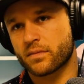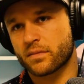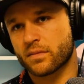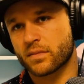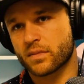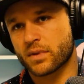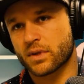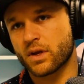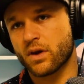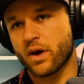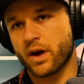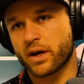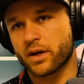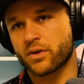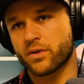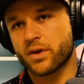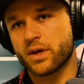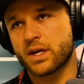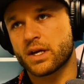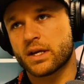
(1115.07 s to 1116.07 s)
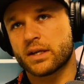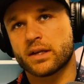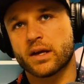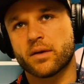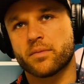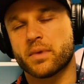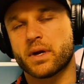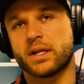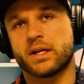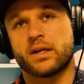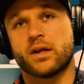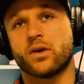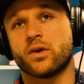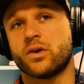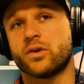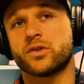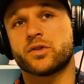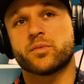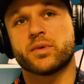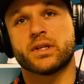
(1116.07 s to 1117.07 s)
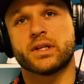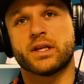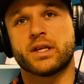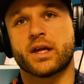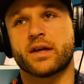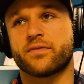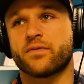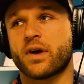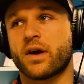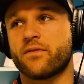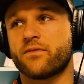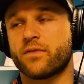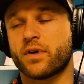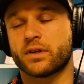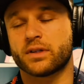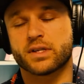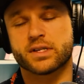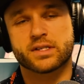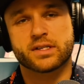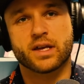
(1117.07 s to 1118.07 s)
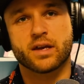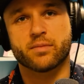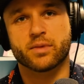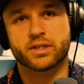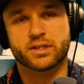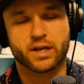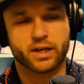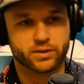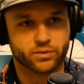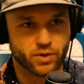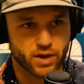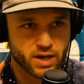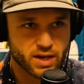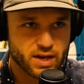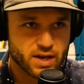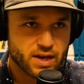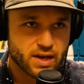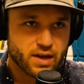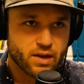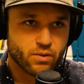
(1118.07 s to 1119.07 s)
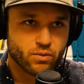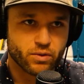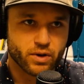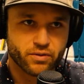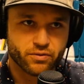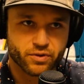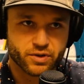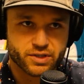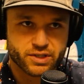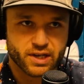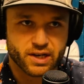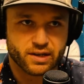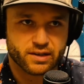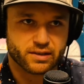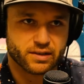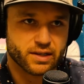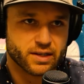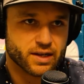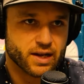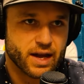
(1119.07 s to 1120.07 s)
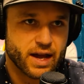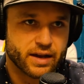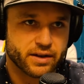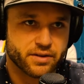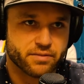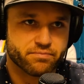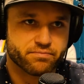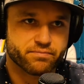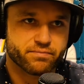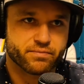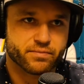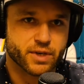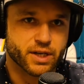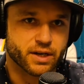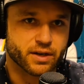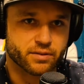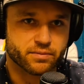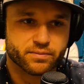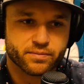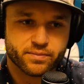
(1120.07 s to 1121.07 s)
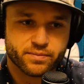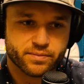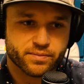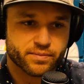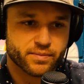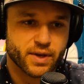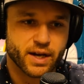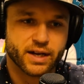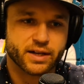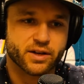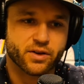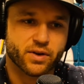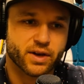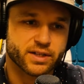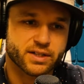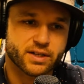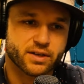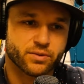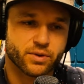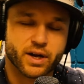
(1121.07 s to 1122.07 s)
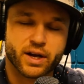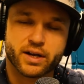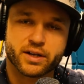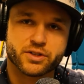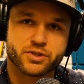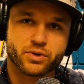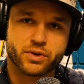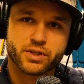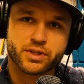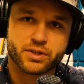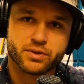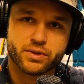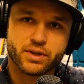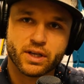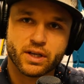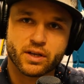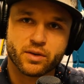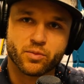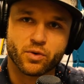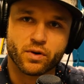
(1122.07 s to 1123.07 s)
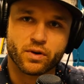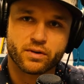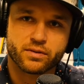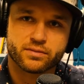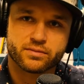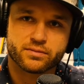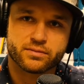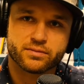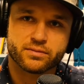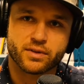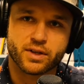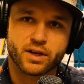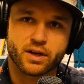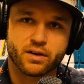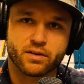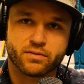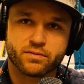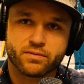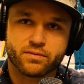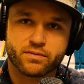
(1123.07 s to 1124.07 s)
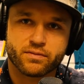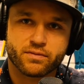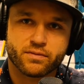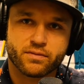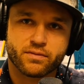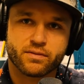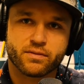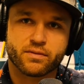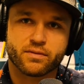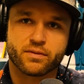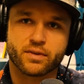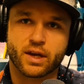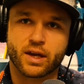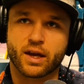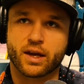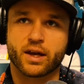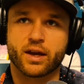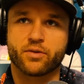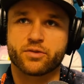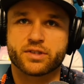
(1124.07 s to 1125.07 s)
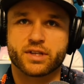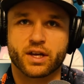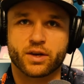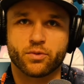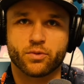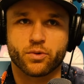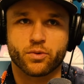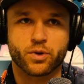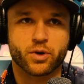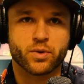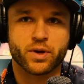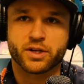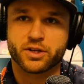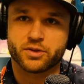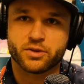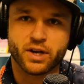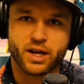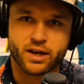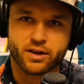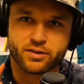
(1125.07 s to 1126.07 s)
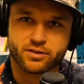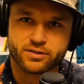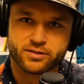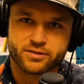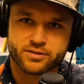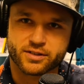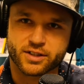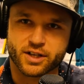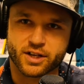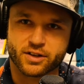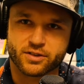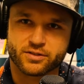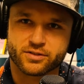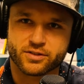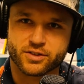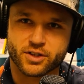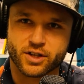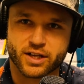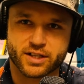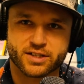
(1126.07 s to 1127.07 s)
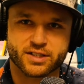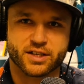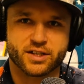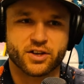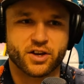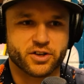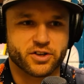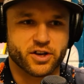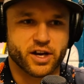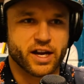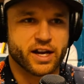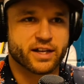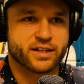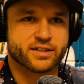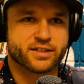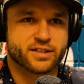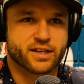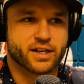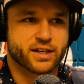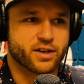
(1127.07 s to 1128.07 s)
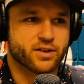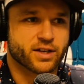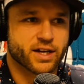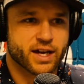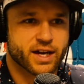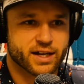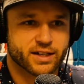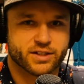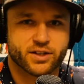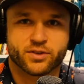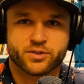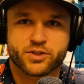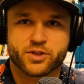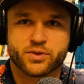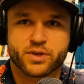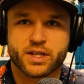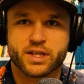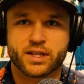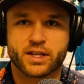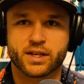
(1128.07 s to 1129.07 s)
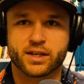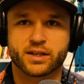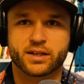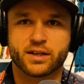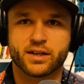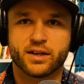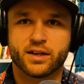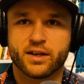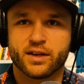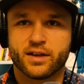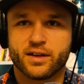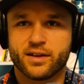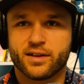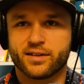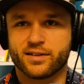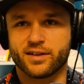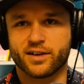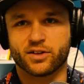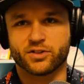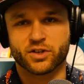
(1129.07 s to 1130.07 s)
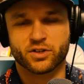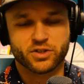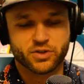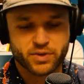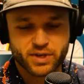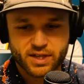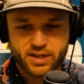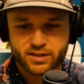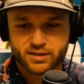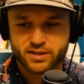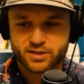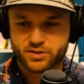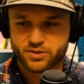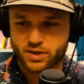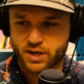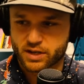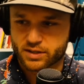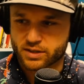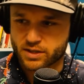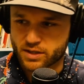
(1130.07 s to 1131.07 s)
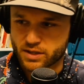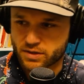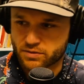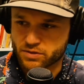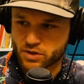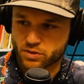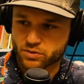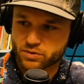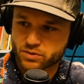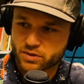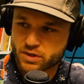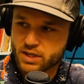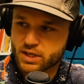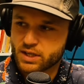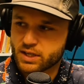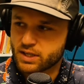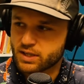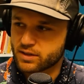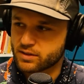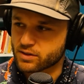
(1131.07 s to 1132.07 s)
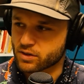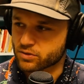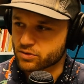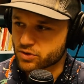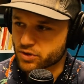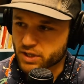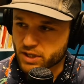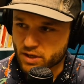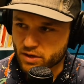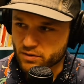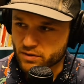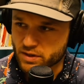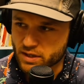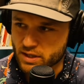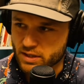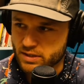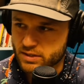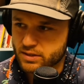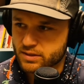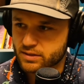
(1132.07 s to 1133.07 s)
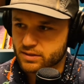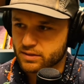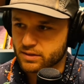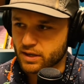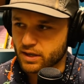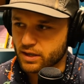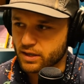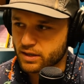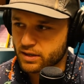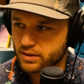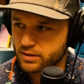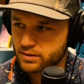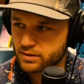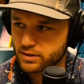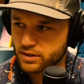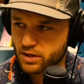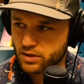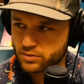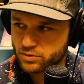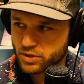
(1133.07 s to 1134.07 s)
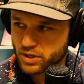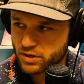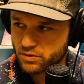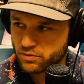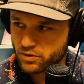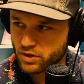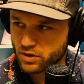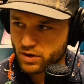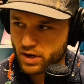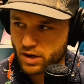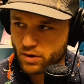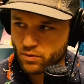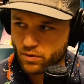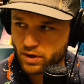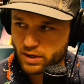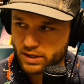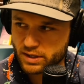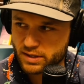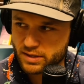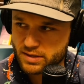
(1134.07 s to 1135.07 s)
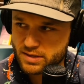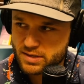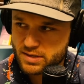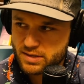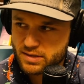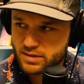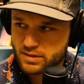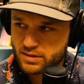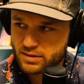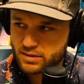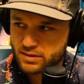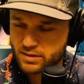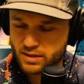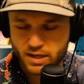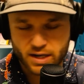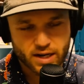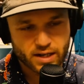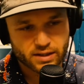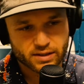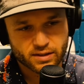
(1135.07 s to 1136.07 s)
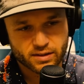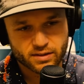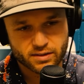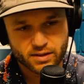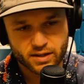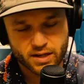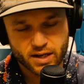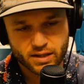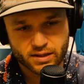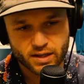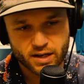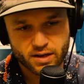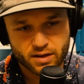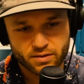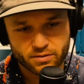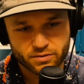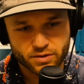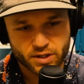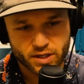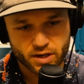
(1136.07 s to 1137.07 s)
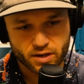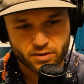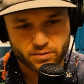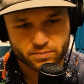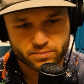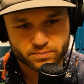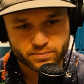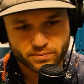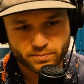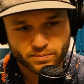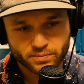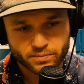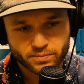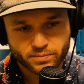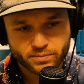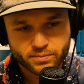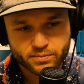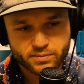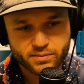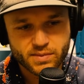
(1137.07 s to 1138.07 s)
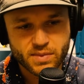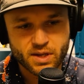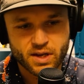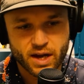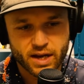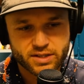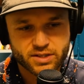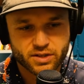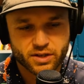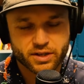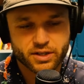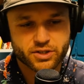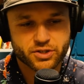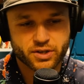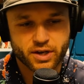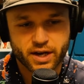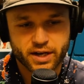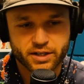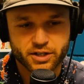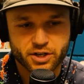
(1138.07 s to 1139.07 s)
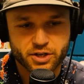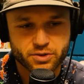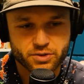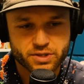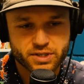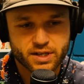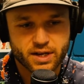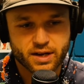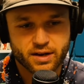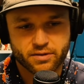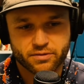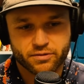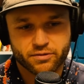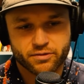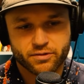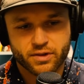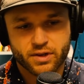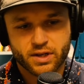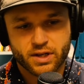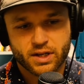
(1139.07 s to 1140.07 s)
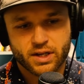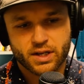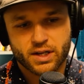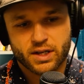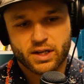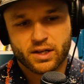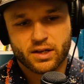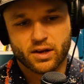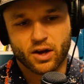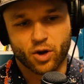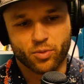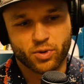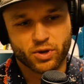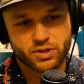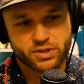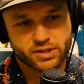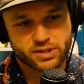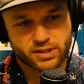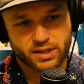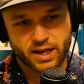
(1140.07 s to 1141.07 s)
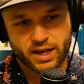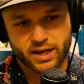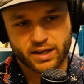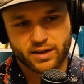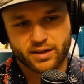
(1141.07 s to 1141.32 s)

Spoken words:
No, I agree. And ultimately I felt the same exact way. When I first got clean, I had no idea what I enjoyed doing anymore, Like I was like, well, what do I do now? You're like sitting on your hands like, okay, don't do anything, don't do anything destructive. Don't drink over this. Like, I'm trying to figure out what it is that I love, I started trying new stuff almost like,